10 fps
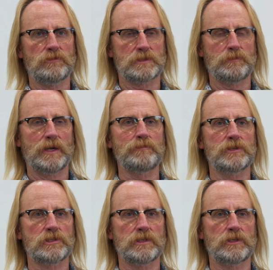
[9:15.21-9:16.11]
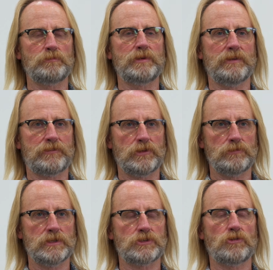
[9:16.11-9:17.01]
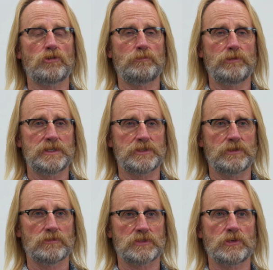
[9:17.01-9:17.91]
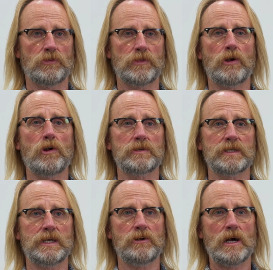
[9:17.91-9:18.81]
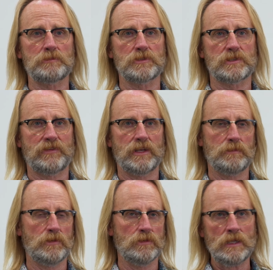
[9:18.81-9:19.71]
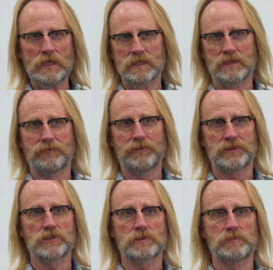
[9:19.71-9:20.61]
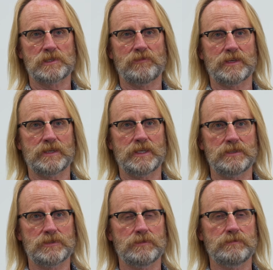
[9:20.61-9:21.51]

to us by Michelin, BF Goodrich, or Bridgestone. So there are tire options available to fit your specific needs.